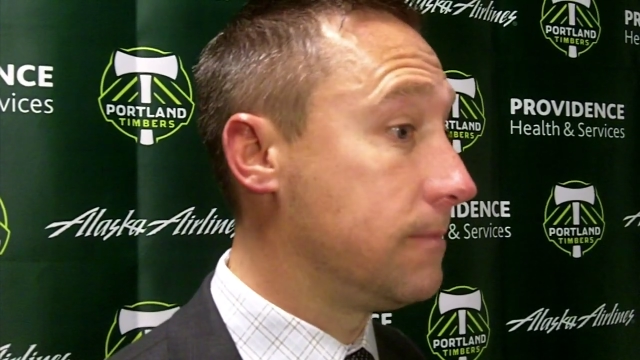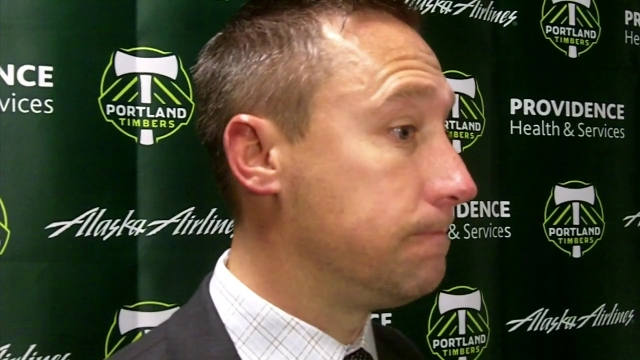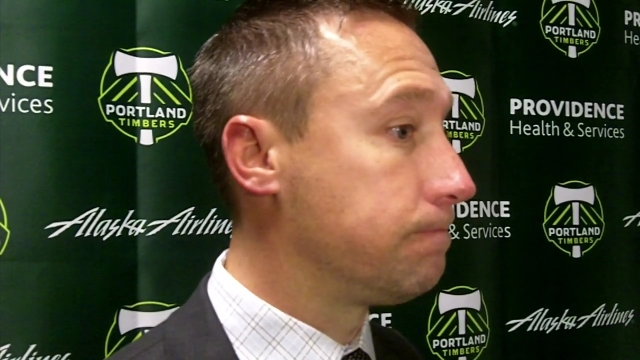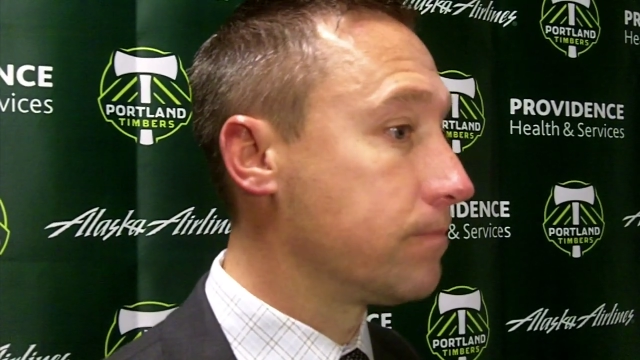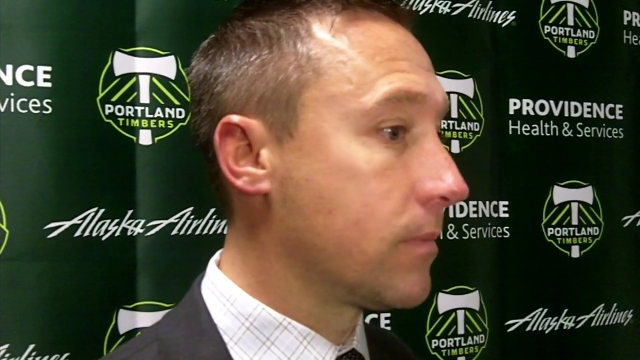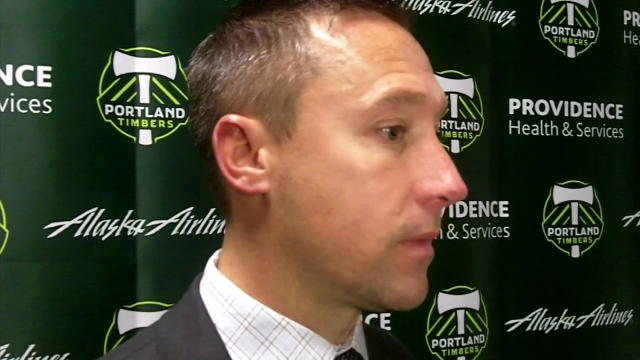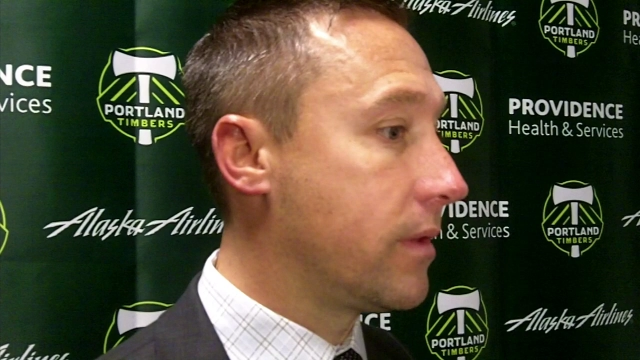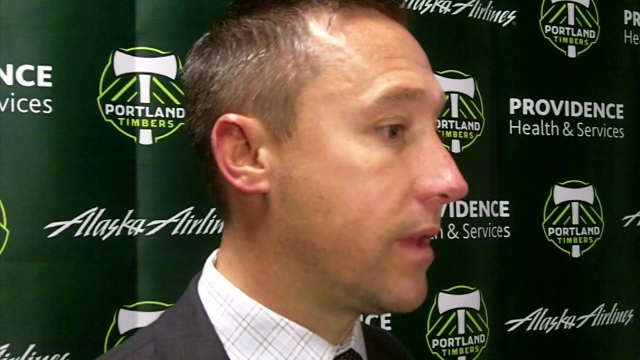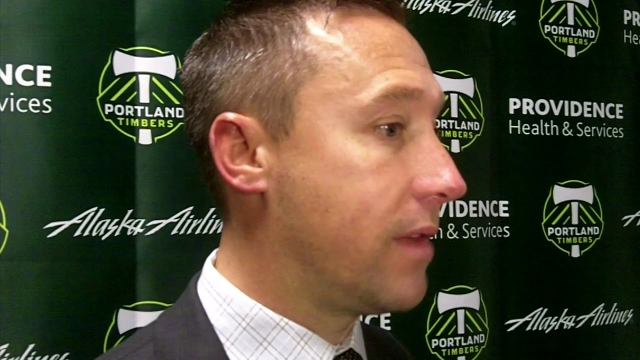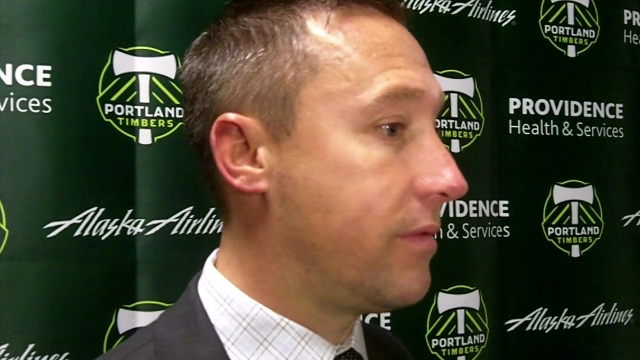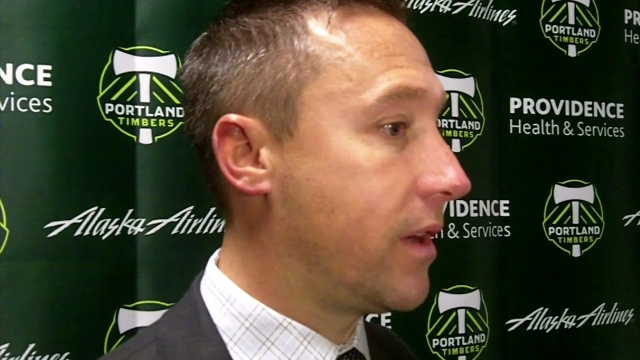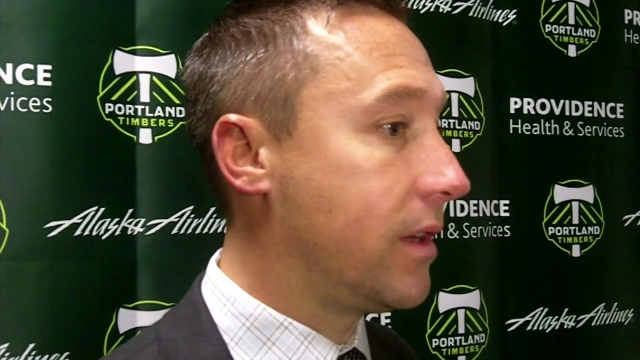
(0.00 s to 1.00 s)
And they
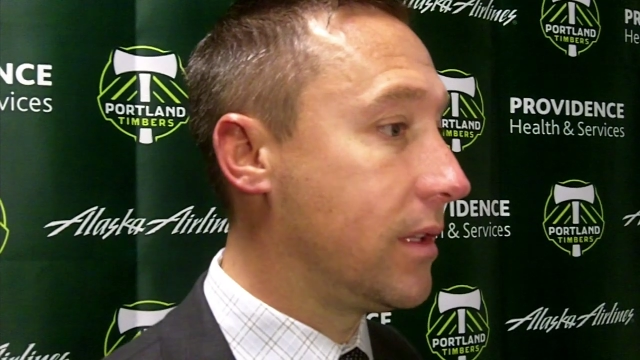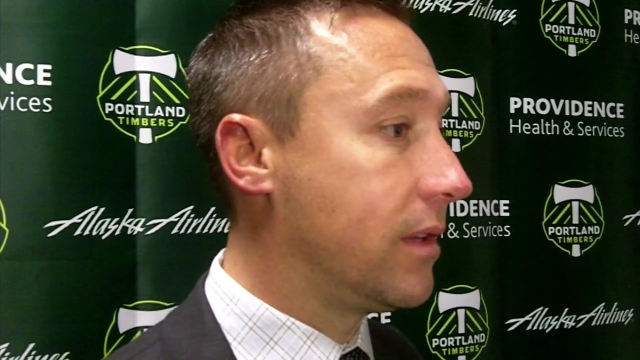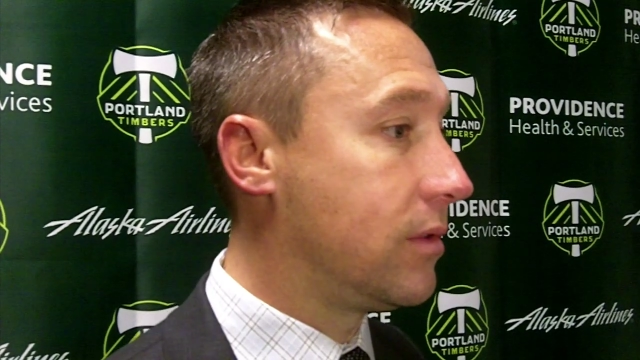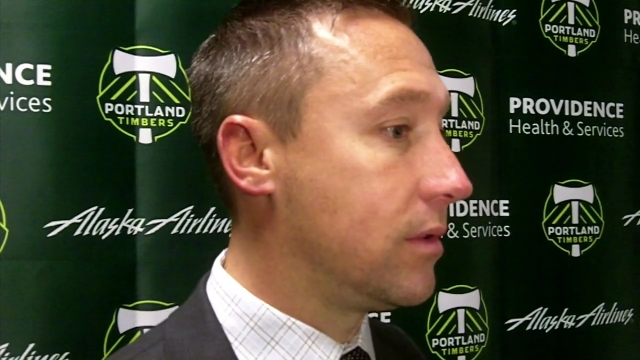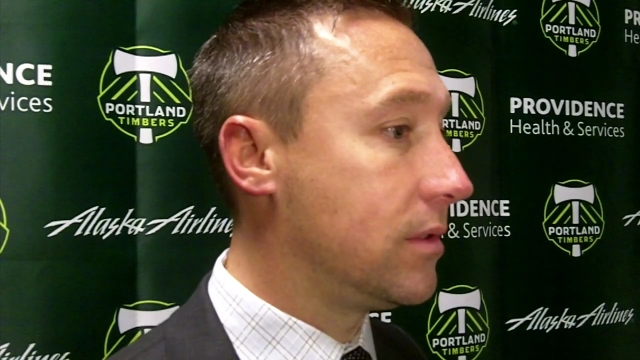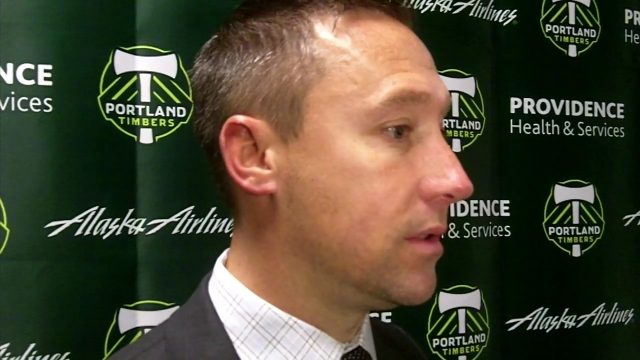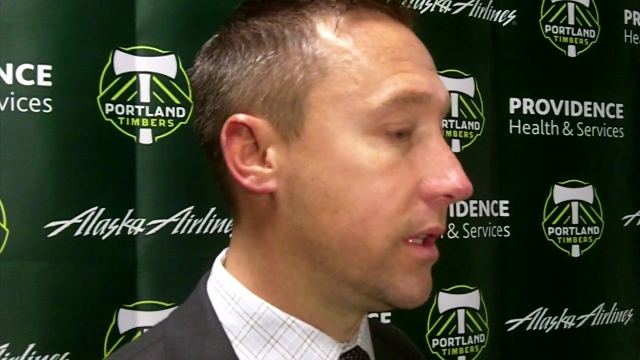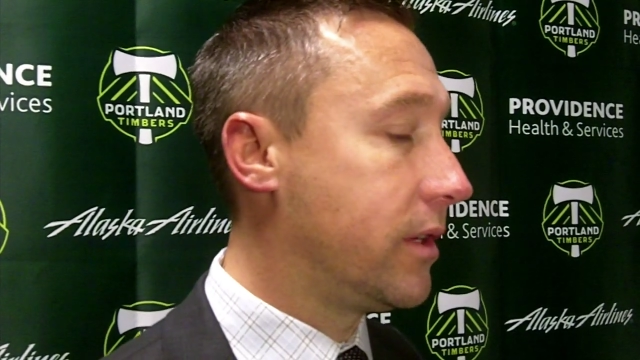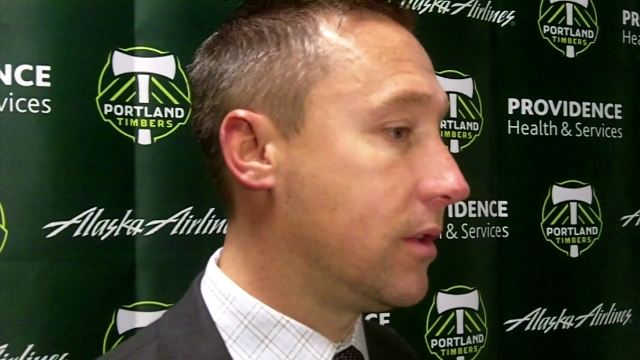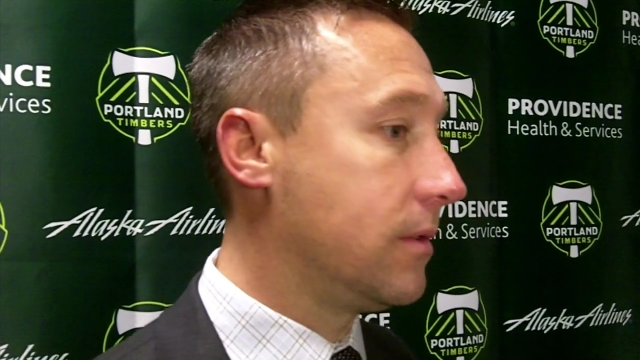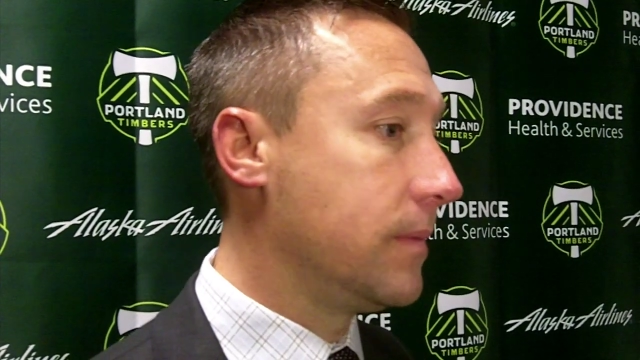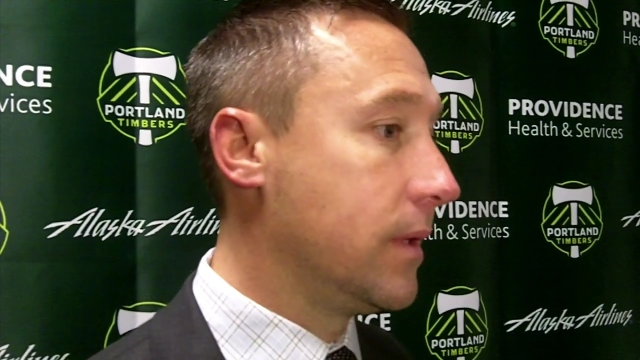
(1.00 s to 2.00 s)
had very little.
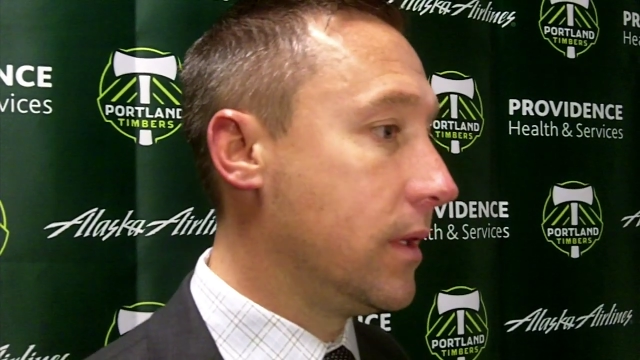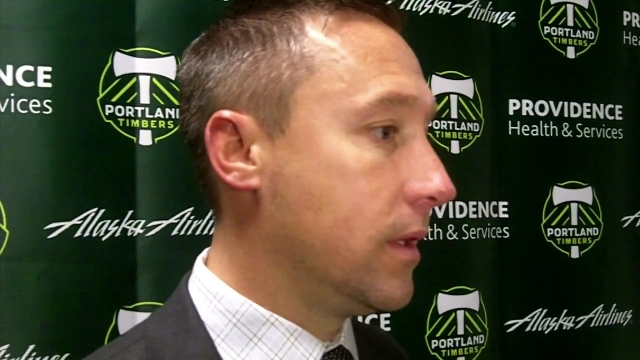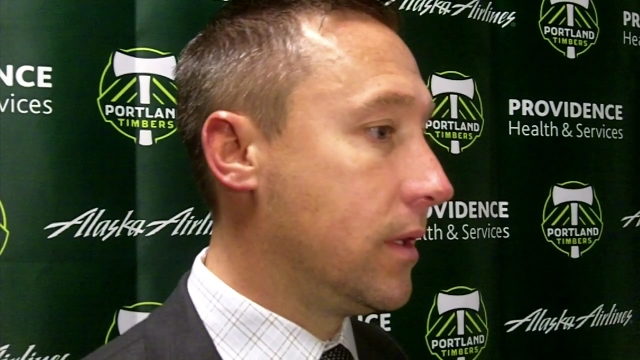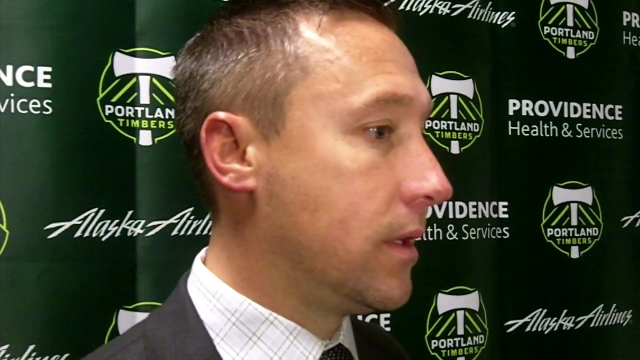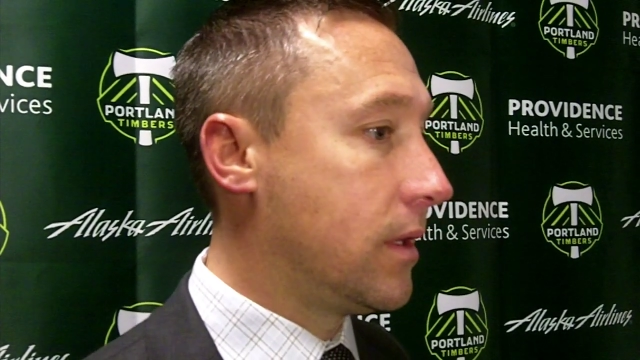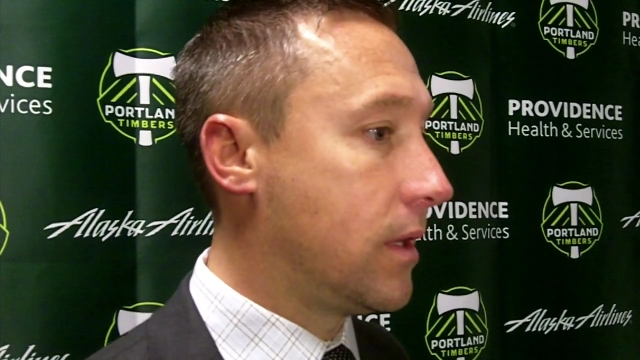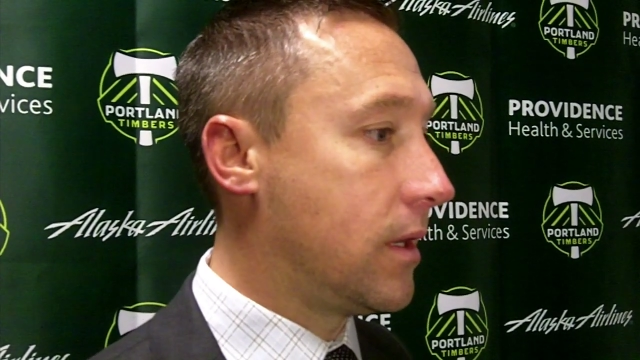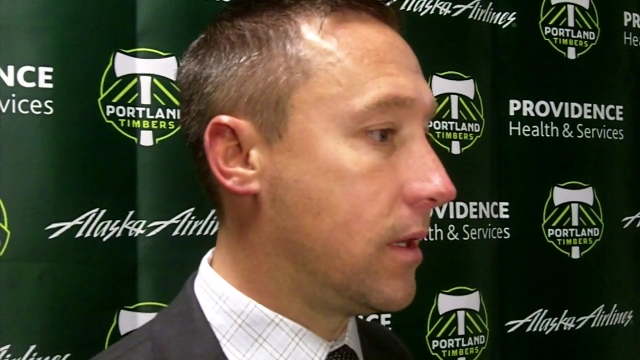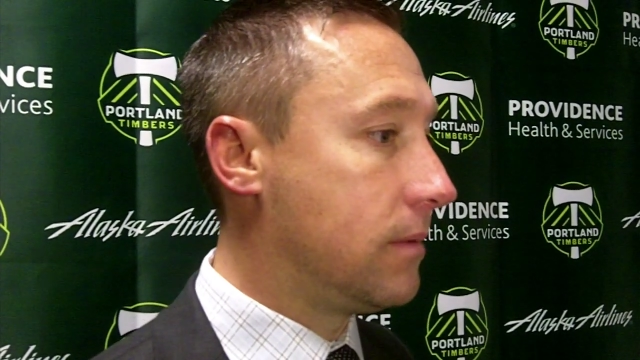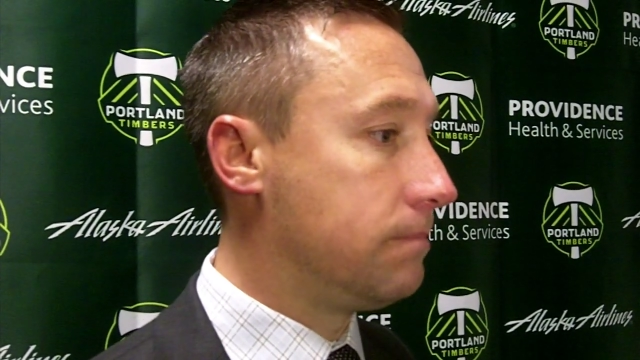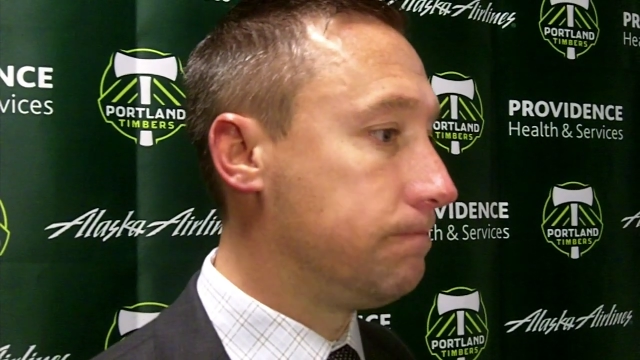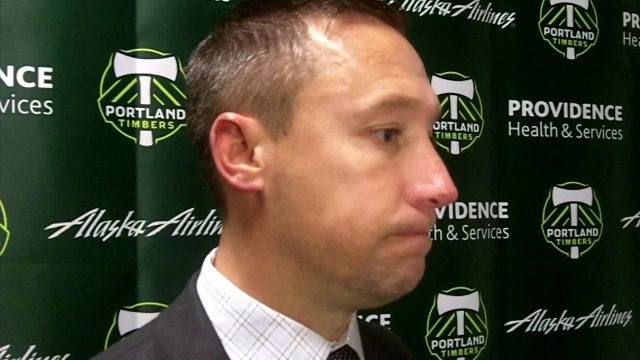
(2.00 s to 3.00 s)
little.
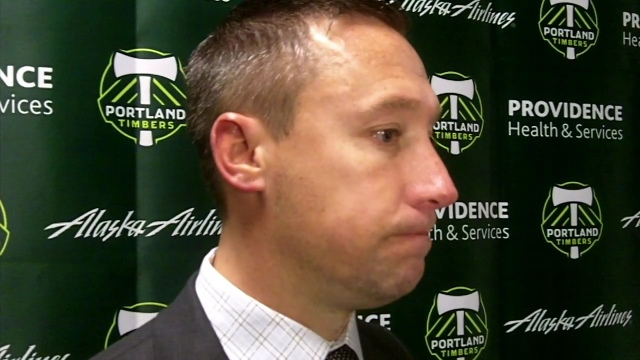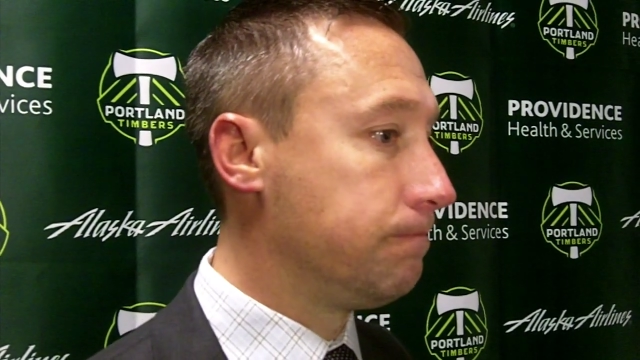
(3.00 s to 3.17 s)
Um,